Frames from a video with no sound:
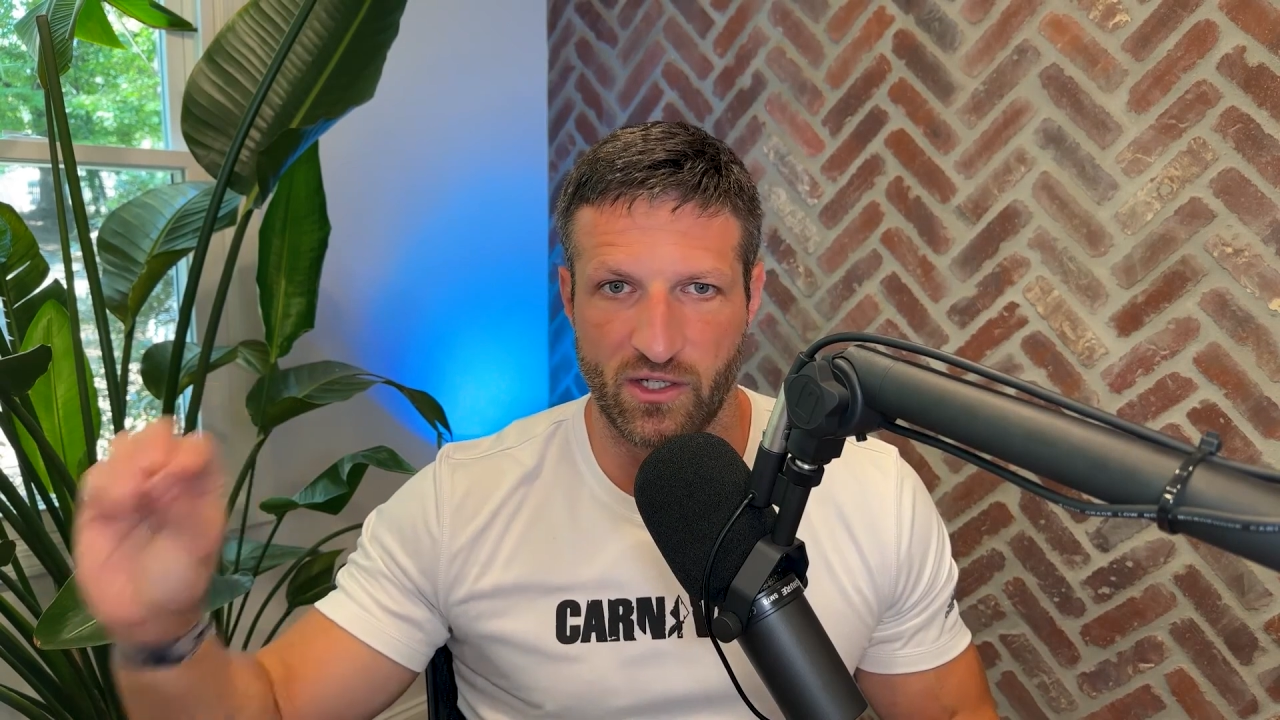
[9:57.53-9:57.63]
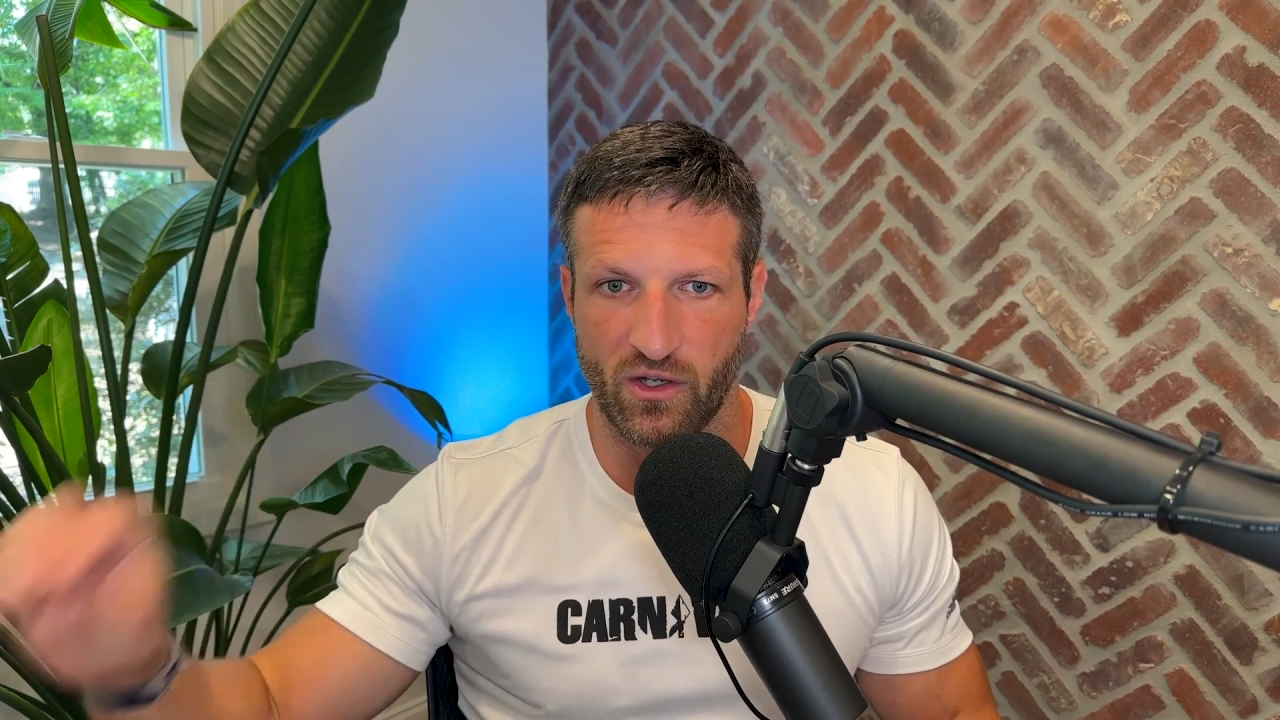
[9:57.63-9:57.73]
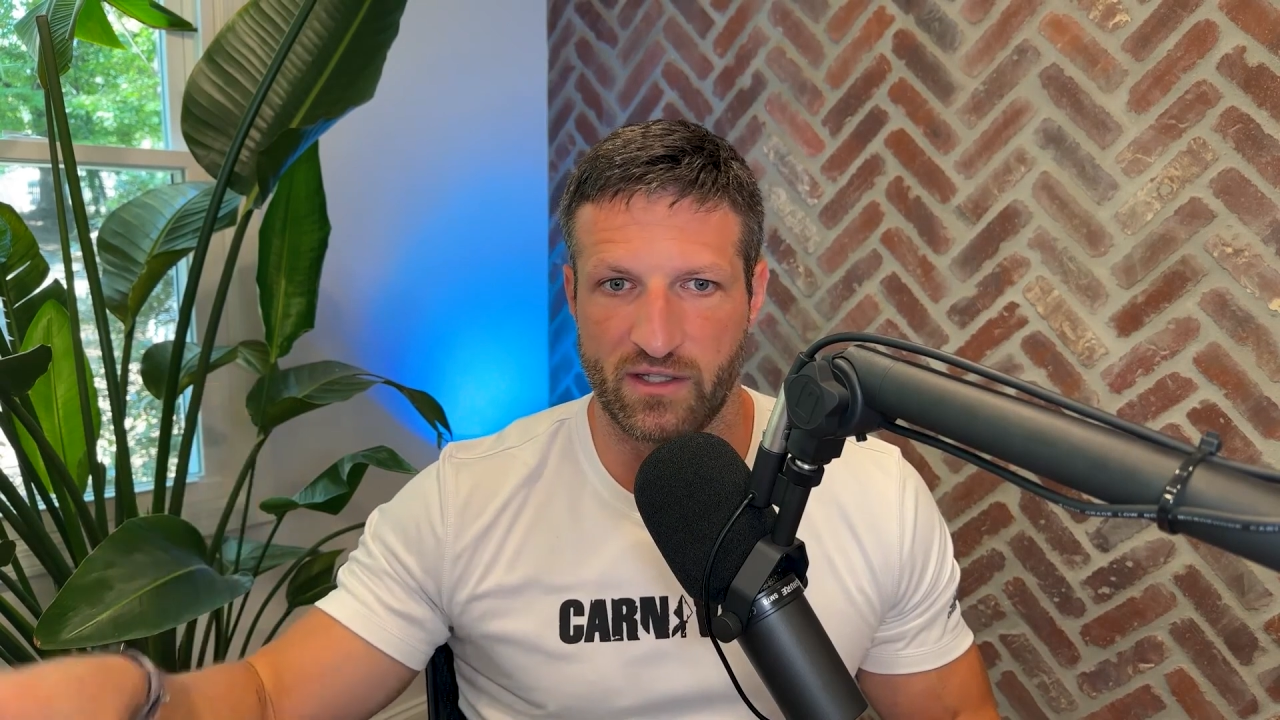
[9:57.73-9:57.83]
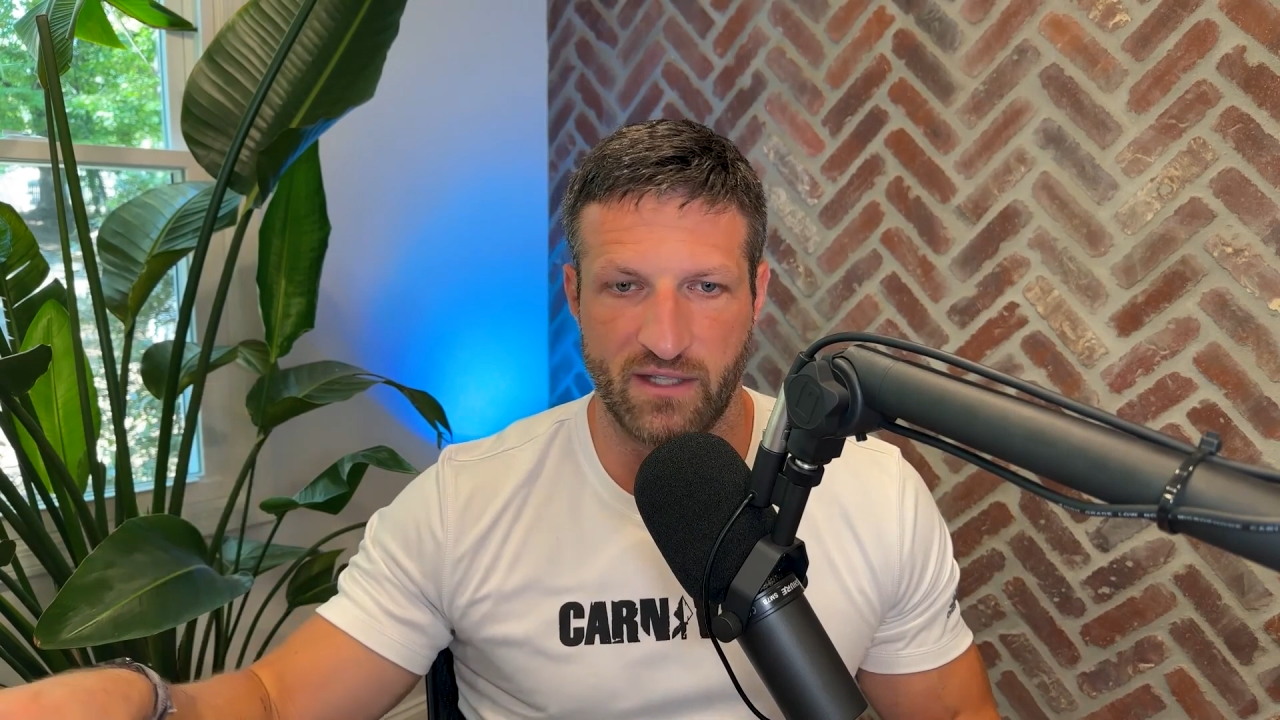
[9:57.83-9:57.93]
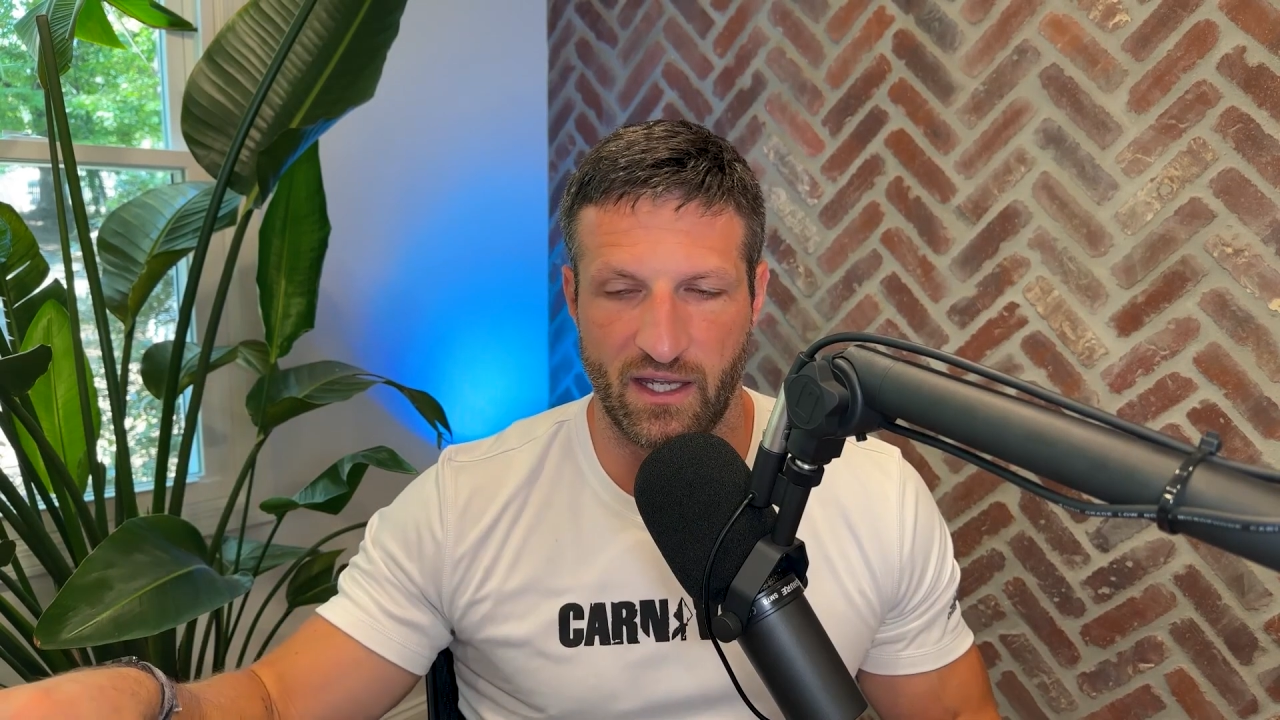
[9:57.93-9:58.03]

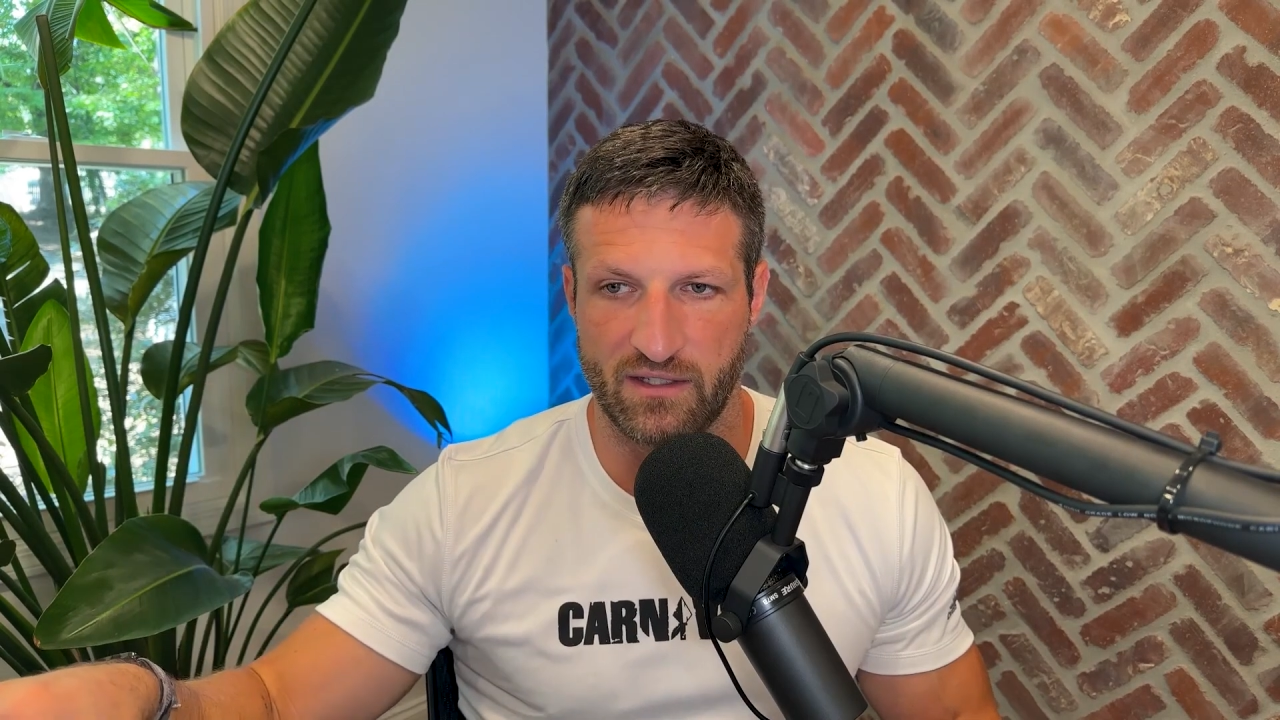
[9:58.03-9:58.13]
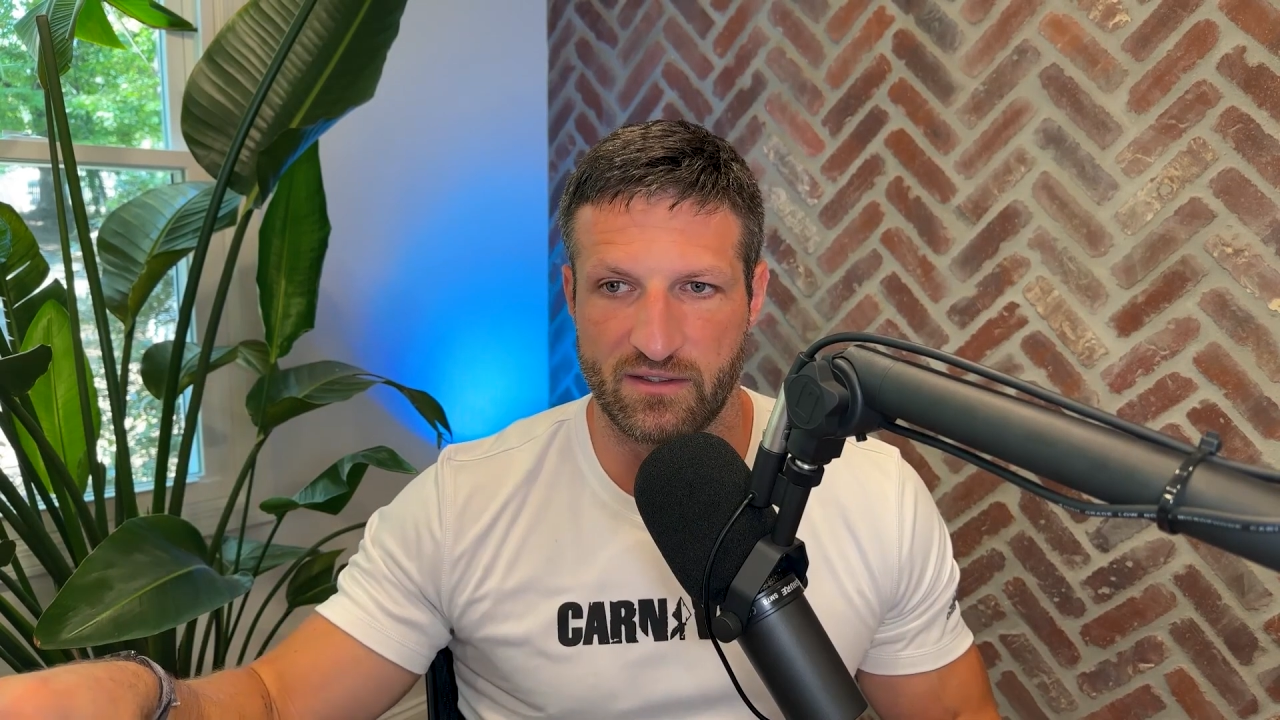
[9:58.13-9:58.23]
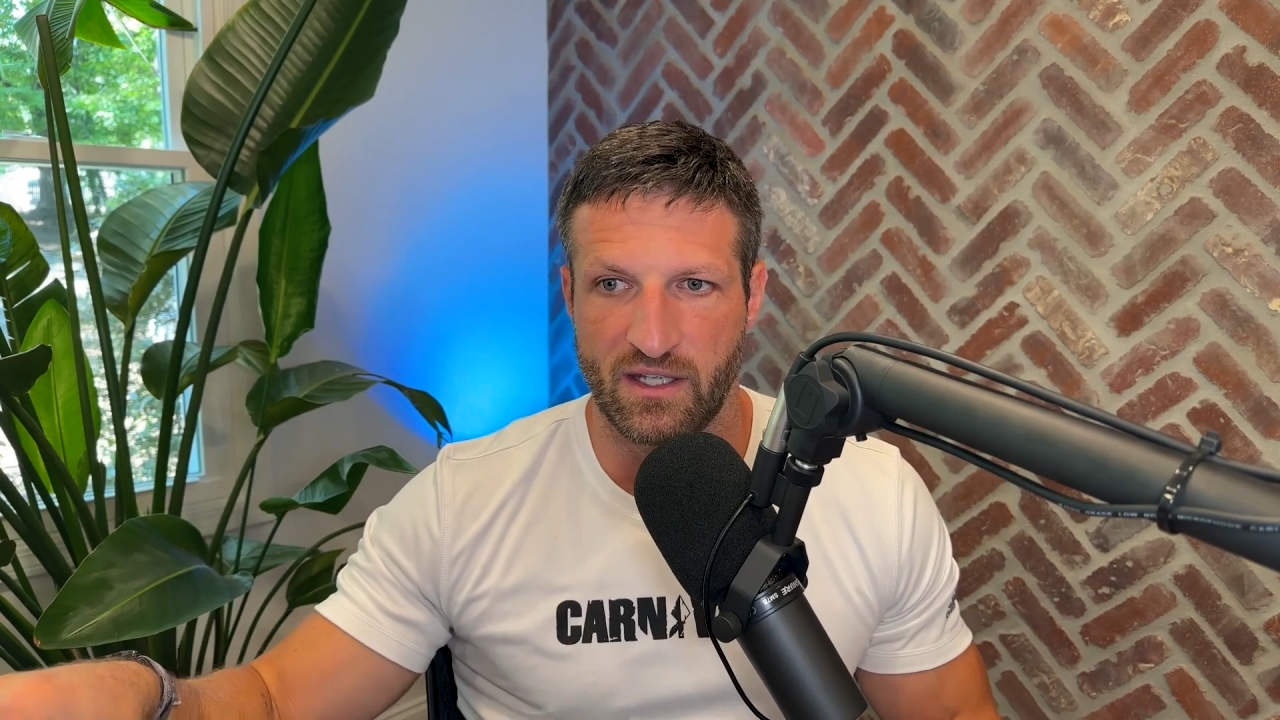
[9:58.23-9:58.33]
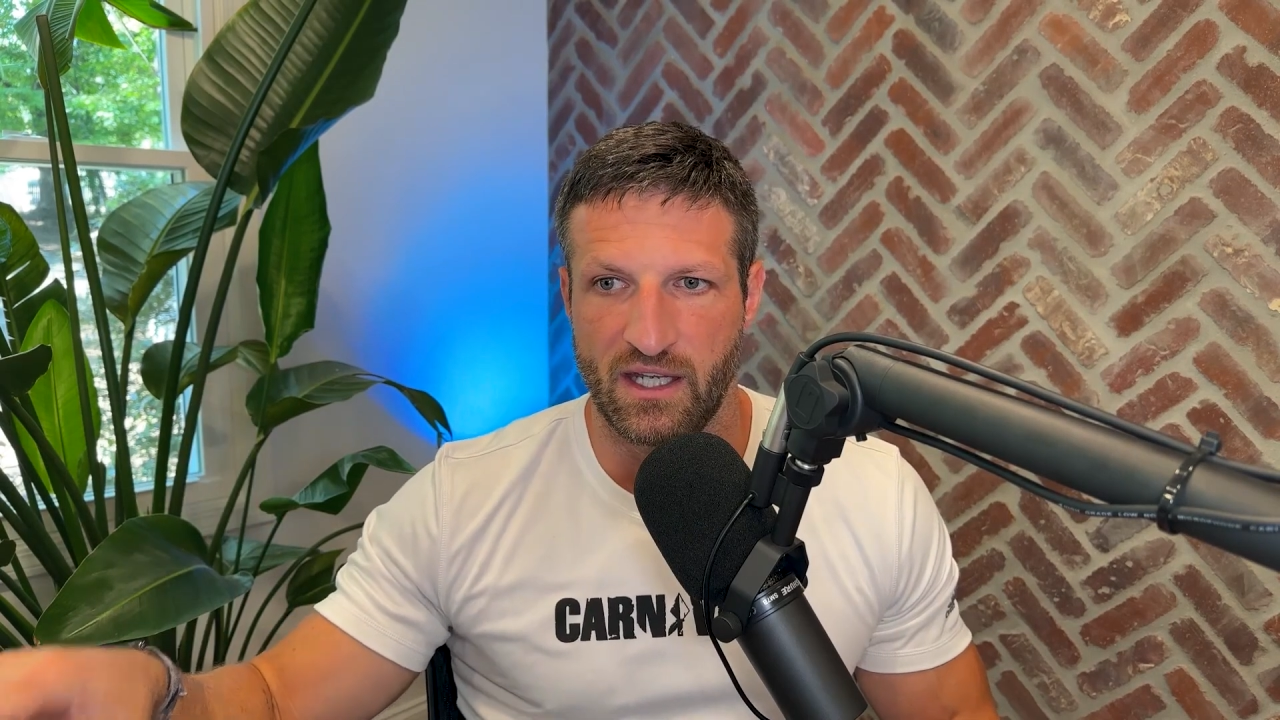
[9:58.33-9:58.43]
got attacked,